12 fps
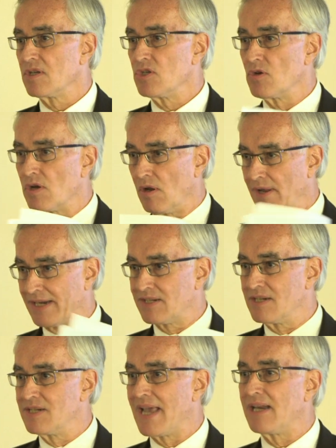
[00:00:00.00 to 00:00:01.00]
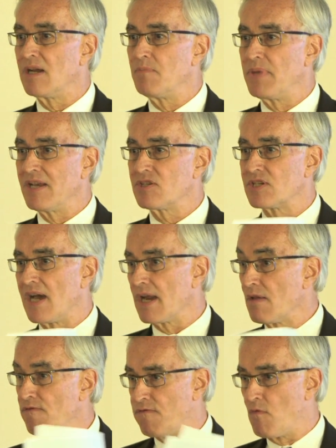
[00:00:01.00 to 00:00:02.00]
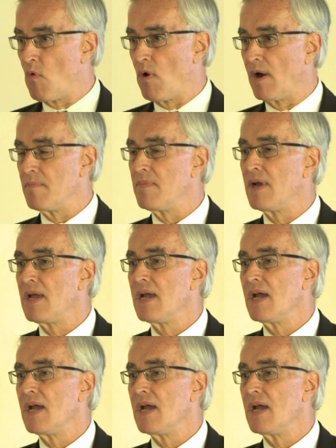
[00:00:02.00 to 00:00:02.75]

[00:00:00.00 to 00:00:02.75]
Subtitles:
You collected data based on a form